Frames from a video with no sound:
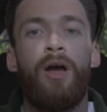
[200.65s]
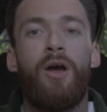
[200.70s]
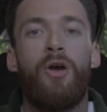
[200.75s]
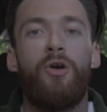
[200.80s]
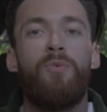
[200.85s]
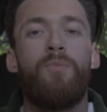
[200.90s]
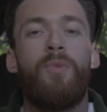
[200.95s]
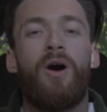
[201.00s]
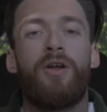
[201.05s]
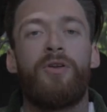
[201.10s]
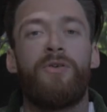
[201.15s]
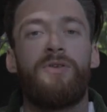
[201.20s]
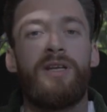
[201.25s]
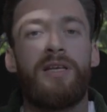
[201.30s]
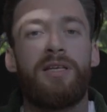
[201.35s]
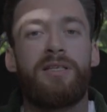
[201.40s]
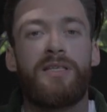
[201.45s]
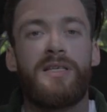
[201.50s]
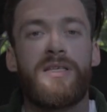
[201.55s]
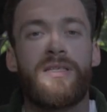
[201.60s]
who might not
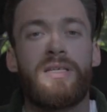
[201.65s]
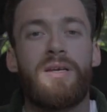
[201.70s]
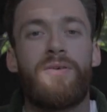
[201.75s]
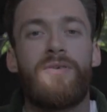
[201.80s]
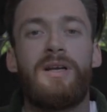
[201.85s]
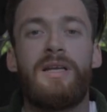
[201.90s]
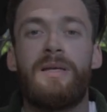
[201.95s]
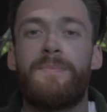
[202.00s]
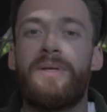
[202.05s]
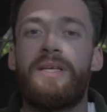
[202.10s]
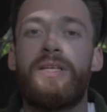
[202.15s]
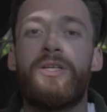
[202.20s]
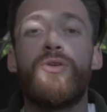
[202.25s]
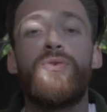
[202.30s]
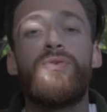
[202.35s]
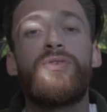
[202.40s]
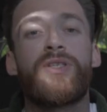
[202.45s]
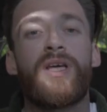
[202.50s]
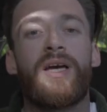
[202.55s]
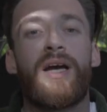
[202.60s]
necessarily be
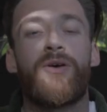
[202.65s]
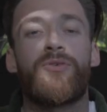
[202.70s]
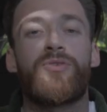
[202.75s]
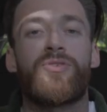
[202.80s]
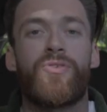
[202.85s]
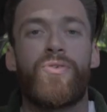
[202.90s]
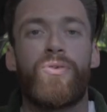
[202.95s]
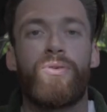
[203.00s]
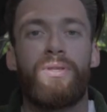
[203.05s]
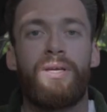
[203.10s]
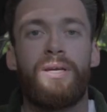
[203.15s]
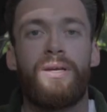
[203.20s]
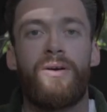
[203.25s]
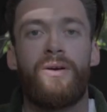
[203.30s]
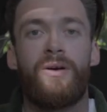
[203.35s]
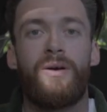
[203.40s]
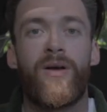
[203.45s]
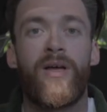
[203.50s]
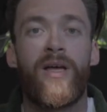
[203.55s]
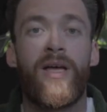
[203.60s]
used to how strong they
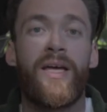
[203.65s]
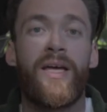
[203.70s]
are.